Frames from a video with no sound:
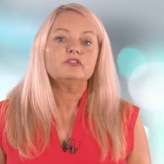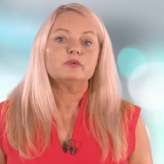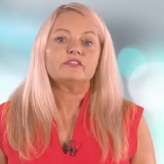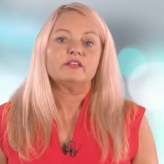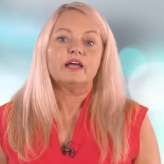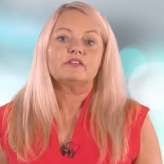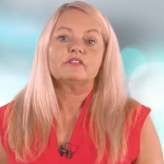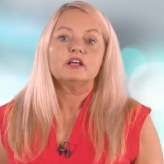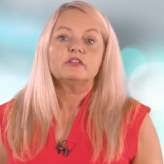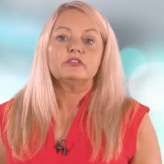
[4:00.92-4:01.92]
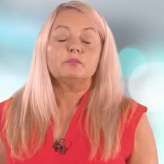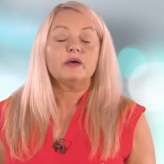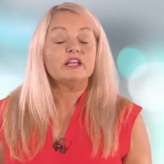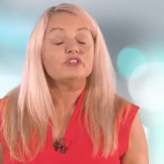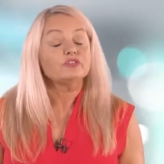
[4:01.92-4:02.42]
to assess the
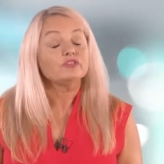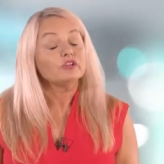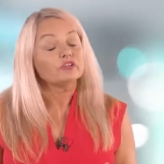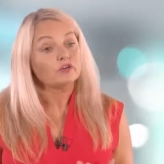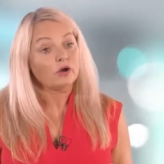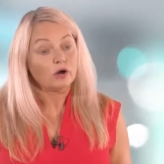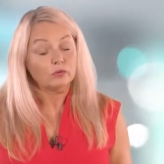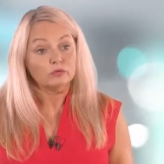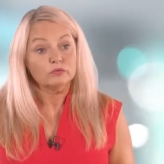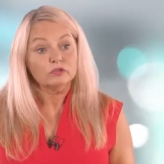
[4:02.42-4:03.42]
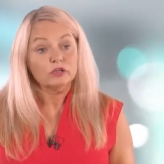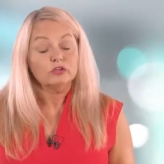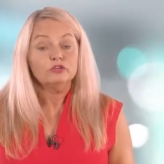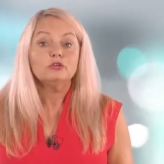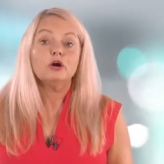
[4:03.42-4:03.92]
patient as a whole,
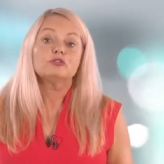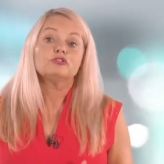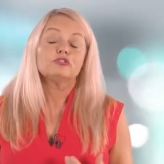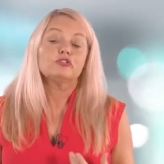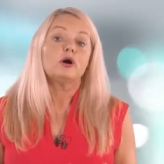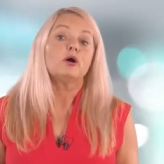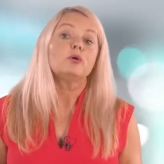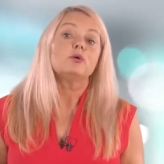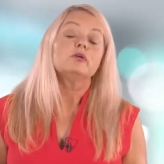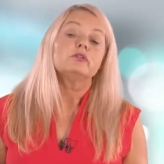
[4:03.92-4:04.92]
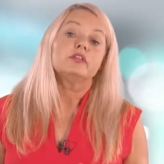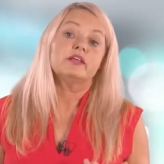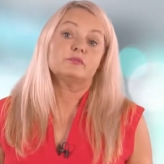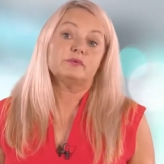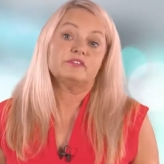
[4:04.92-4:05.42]
not just the whole that
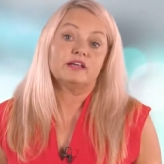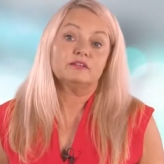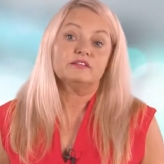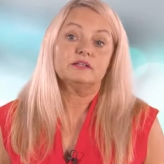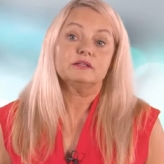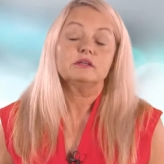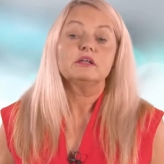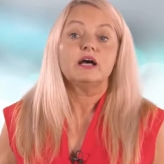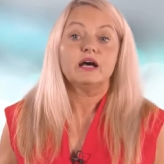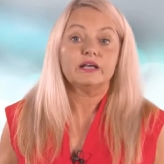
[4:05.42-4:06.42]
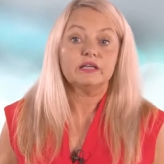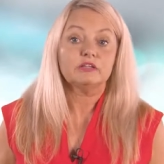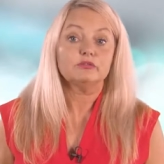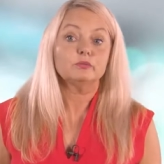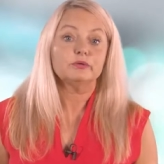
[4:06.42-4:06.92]
is presenting, that
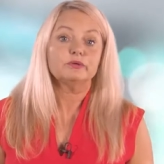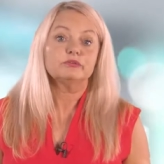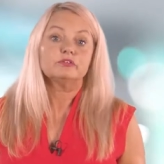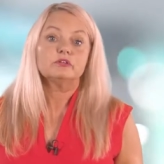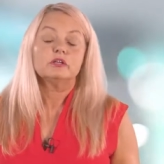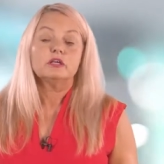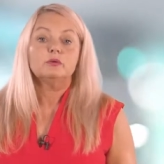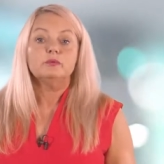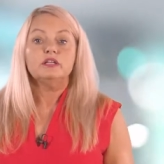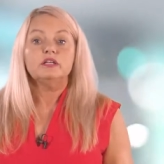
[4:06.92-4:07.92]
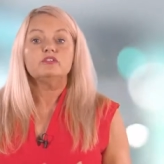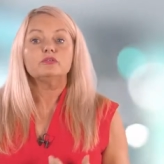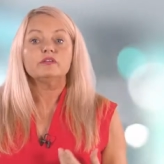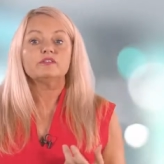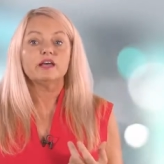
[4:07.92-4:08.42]
is the wound. We need
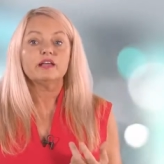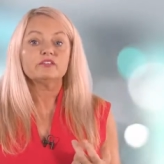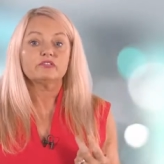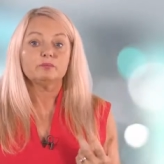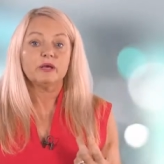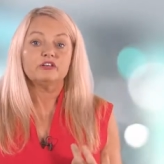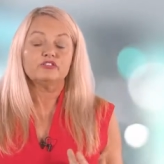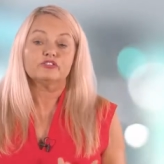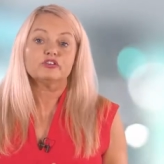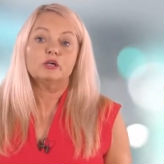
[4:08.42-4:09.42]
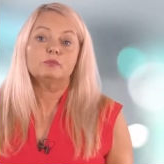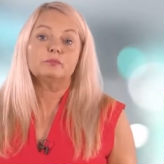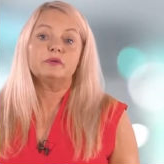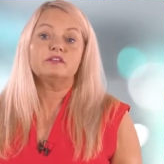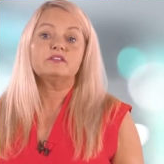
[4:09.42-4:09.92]
to assess the patient's
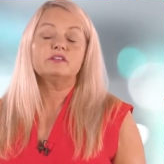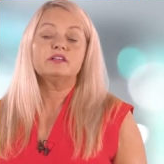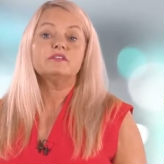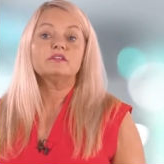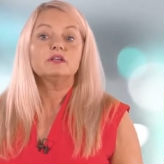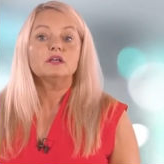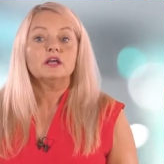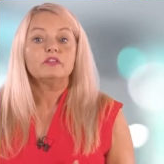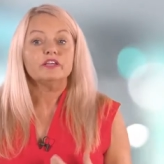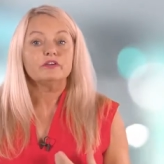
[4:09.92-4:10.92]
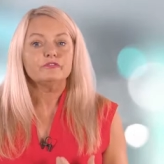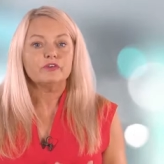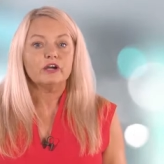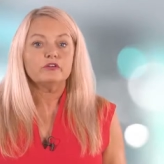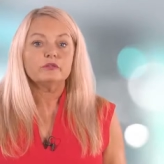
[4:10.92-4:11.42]
comorbidities, the
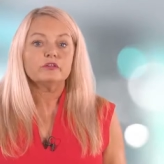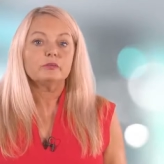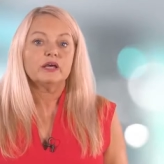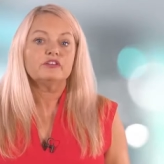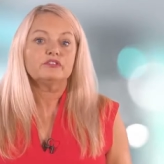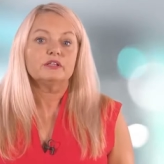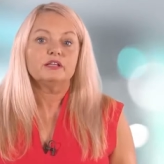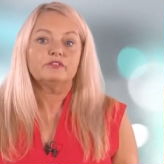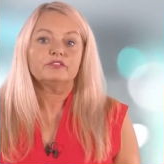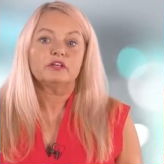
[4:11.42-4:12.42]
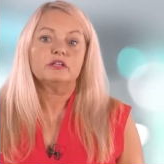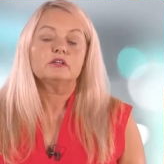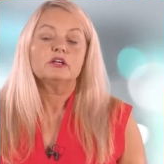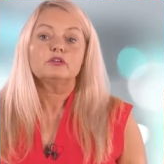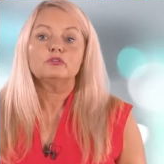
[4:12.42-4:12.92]
environment the patient lives in,
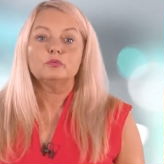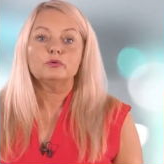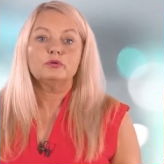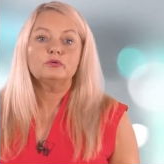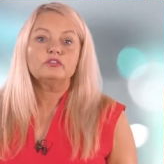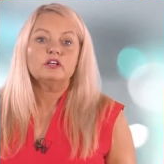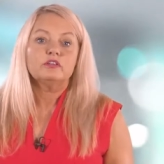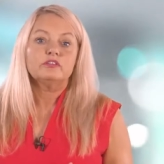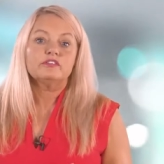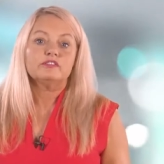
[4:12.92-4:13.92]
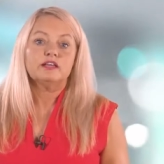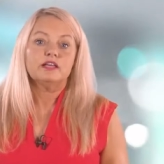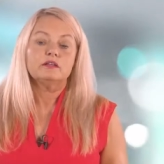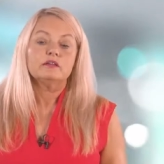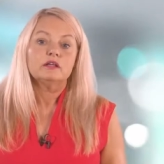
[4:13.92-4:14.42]
the wound, the
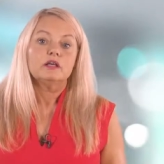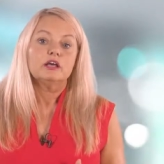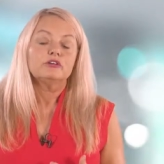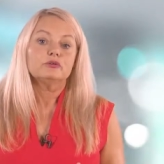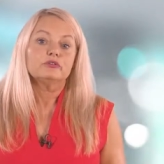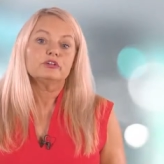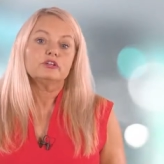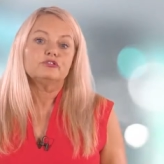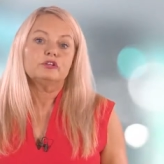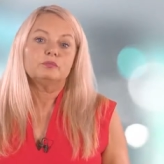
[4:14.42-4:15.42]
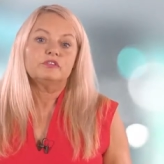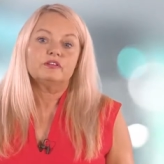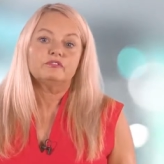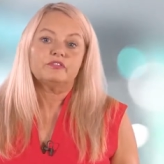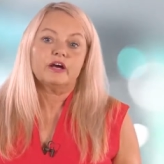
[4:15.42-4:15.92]
skin, and other
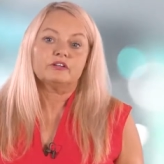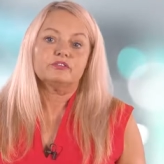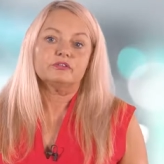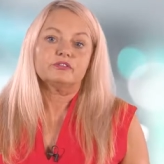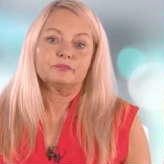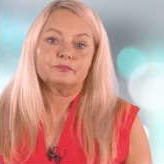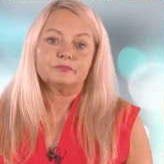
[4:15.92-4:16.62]
contributing factors.